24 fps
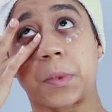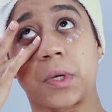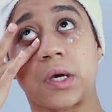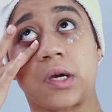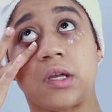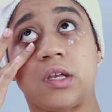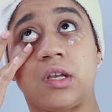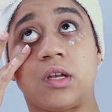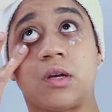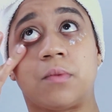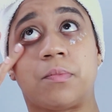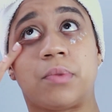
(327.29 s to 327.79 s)

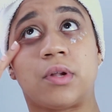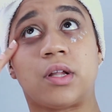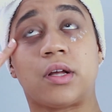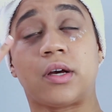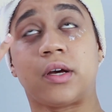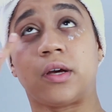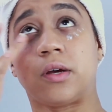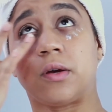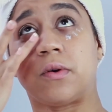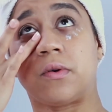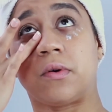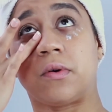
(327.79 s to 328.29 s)
and you
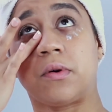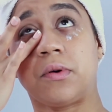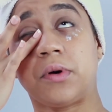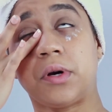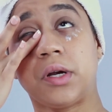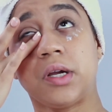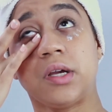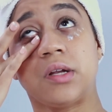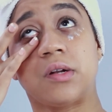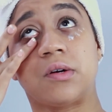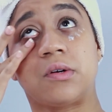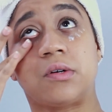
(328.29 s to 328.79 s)
apply it
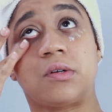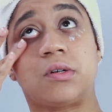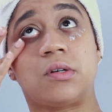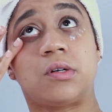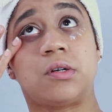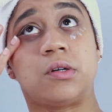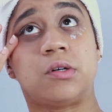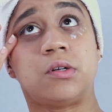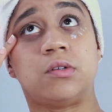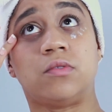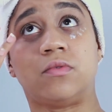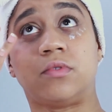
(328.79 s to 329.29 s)
right
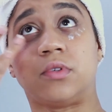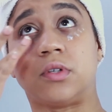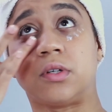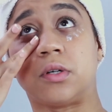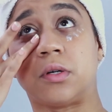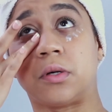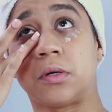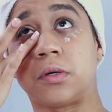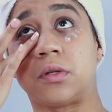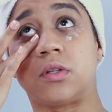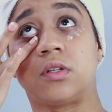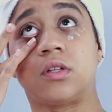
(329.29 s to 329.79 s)
over
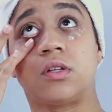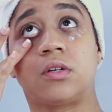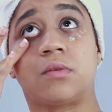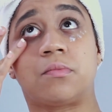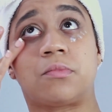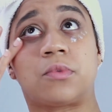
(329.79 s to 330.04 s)
the